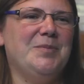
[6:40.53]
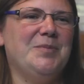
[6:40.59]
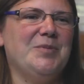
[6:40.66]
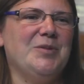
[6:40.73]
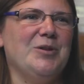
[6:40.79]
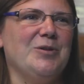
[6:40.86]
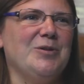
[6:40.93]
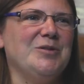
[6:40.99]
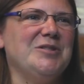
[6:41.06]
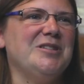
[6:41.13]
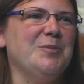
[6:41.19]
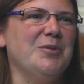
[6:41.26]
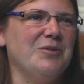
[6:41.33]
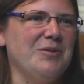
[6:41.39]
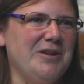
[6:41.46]
learn to
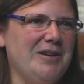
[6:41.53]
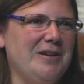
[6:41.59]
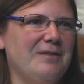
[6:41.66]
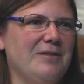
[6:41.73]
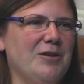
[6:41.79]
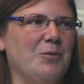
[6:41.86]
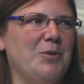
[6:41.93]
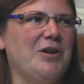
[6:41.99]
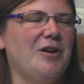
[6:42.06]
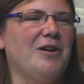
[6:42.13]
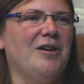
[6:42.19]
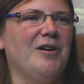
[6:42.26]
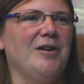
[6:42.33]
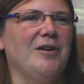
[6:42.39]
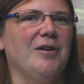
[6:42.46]
believe that we
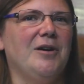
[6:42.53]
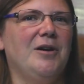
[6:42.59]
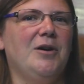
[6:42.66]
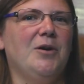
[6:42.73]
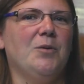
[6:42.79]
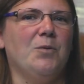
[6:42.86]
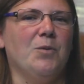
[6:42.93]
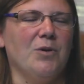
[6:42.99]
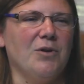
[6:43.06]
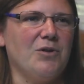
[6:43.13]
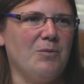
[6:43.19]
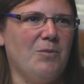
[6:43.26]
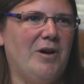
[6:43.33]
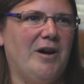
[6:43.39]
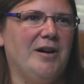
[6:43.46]
are
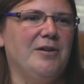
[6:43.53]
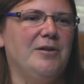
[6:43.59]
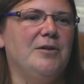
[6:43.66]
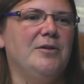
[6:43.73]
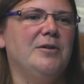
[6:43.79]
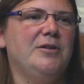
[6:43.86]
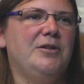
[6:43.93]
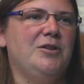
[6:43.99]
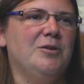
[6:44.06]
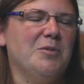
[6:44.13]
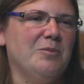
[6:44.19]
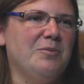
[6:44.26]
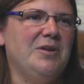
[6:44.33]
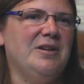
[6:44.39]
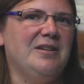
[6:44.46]
worthwhile
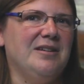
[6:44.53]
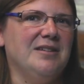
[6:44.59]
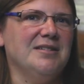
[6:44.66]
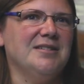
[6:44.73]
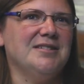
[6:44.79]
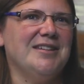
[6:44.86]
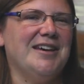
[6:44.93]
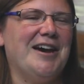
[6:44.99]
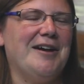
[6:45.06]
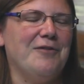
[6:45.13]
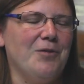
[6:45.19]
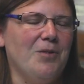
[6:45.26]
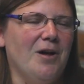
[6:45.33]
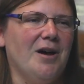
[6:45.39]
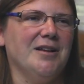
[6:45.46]
human beings that have a
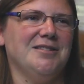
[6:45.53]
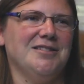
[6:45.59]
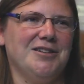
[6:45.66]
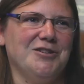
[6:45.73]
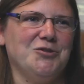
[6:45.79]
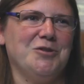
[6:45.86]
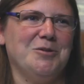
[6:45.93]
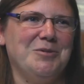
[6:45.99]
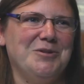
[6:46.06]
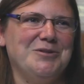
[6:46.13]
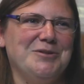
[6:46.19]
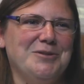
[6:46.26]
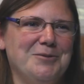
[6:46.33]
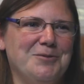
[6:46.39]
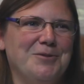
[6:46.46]
lot to contribute
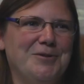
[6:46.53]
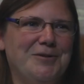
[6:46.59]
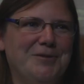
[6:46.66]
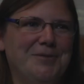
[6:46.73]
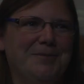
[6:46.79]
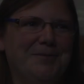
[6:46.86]
to the world.